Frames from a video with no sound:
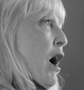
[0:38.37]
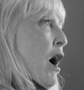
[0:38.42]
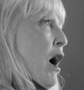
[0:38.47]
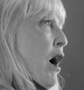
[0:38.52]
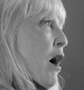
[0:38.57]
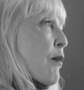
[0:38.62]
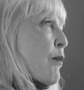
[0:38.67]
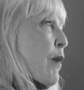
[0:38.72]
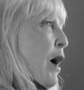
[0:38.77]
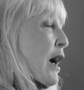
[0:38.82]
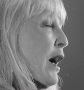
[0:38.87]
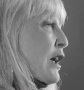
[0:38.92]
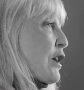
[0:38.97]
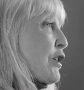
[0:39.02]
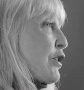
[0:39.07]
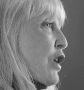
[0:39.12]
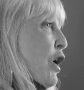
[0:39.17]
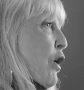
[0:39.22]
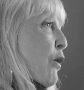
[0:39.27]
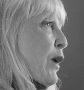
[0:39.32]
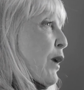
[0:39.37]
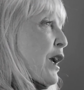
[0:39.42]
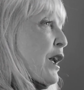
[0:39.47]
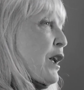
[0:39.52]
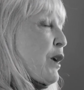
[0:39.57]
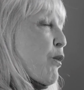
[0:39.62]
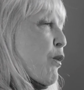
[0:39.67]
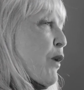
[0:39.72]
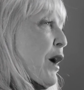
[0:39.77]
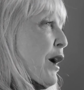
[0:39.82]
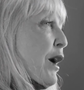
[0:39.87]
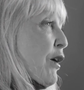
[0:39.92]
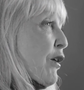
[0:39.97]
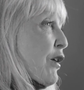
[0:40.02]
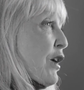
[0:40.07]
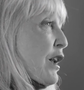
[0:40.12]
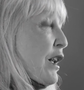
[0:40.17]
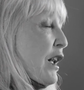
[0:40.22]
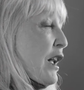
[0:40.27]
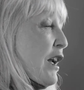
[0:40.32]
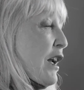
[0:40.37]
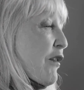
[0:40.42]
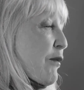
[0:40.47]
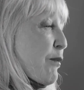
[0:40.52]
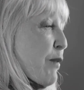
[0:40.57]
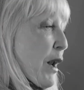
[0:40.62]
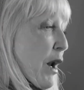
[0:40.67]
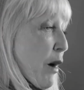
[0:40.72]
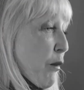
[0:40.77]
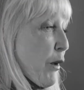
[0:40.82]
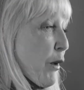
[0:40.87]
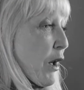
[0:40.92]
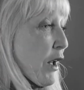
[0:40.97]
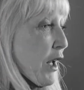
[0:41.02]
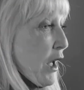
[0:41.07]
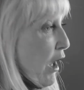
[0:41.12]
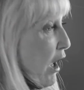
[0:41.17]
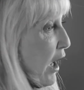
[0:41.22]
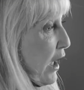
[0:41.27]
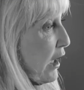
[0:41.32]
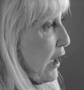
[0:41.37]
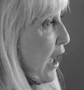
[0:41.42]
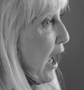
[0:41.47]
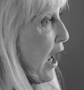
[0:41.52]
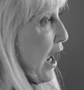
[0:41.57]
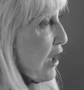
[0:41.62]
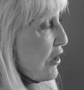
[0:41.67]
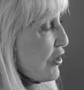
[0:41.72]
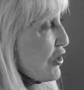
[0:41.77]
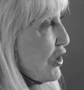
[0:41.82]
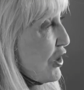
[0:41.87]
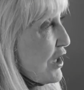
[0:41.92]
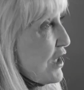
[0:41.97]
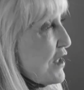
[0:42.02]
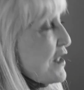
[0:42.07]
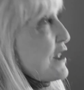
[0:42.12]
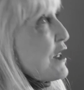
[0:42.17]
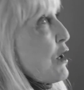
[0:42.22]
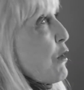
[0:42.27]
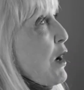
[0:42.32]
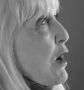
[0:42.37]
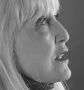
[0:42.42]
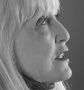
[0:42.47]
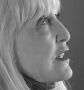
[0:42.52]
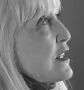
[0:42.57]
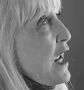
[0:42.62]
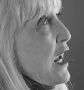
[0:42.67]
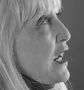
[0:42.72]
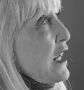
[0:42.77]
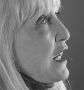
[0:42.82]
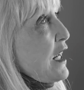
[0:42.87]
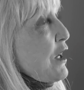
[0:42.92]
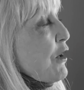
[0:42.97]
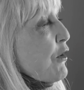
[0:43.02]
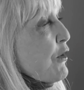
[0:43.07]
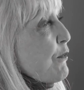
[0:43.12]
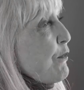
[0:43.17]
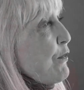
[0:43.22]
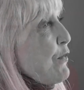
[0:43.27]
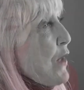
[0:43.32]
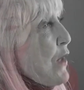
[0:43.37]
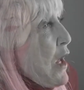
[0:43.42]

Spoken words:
I could go anywhere and live, but I really like Ashland, so I stay here.